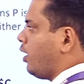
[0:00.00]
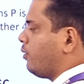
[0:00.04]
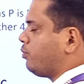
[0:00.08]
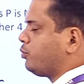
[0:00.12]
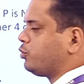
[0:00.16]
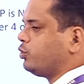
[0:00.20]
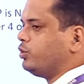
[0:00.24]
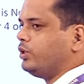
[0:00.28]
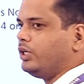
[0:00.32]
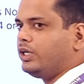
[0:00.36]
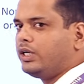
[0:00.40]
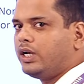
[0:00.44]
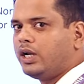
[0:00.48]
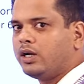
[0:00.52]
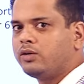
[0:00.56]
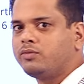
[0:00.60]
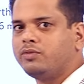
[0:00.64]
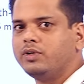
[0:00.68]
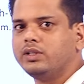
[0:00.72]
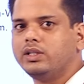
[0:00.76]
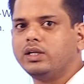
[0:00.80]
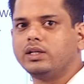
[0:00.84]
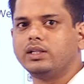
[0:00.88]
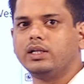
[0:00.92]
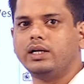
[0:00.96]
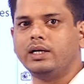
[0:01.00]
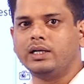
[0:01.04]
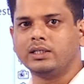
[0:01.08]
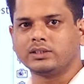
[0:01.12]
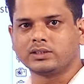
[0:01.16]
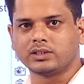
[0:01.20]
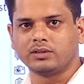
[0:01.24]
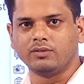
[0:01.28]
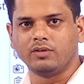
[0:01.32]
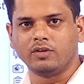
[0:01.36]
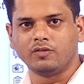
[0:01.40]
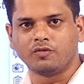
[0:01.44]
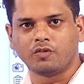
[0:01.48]
have to detect whether that
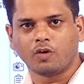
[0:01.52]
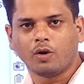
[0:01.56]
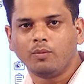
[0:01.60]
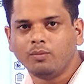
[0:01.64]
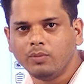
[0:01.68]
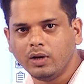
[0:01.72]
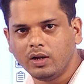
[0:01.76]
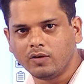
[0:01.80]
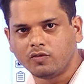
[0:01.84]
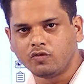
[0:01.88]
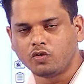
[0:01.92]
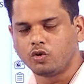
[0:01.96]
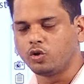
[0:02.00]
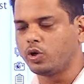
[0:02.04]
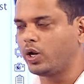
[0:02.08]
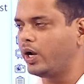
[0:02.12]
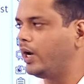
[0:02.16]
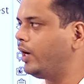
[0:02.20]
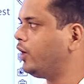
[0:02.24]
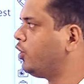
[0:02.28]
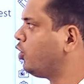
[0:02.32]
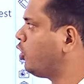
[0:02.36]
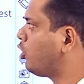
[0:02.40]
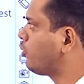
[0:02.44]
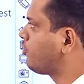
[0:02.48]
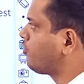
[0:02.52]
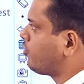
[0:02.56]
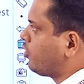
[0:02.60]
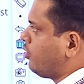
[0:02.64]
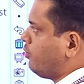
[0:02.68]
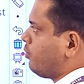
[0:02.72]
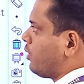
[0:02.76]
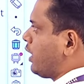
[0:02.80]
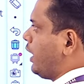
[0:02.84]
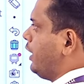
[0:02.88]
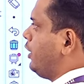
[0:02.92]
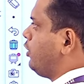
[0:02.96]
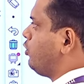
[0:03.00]
is given from left to right or
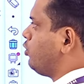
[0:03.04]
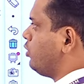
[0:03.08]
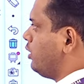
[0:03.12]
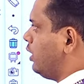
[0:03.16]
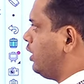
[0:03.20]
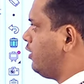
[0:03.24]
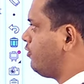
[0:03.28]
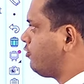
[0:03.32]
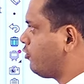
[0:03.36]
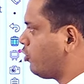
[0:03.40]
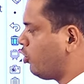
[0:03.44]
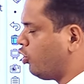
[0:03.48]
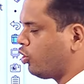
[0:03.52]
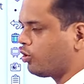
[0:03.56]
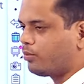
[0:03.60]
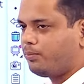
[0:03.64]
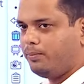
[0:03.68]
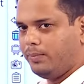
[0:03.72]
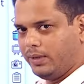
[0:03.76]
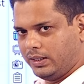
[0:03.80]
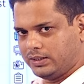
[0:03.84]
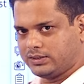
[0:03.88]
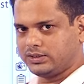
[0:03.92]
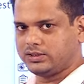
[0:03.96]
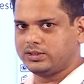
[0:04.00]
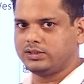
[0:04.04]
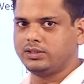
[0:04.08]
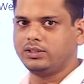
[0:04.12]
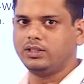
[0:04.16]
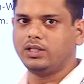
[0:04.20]
from right to left or mix.